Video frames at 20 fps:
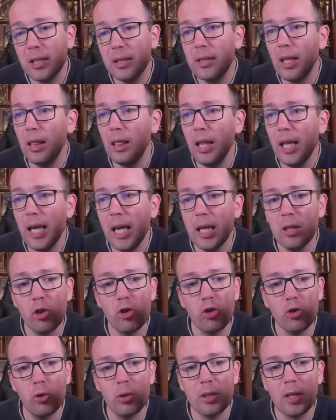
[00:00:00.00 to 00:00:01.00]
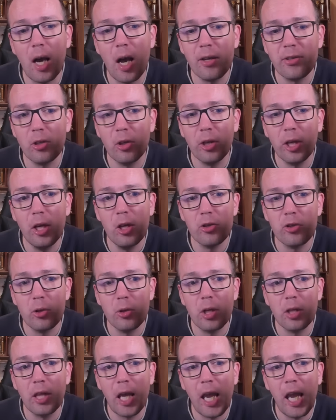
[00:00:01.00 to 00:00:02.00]
delay the short castle here so
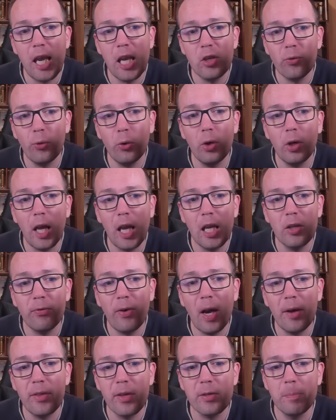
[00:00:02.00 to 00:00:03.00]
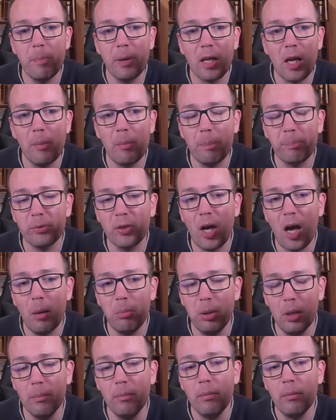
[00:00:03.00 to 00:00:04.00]
that h4, h5 doesn't become a
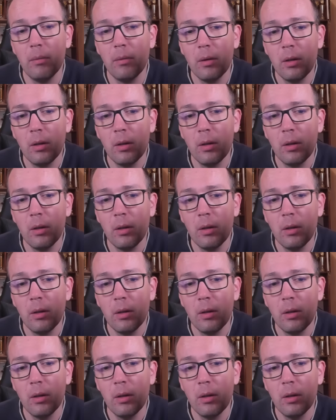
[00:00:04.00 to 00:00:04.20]
problem.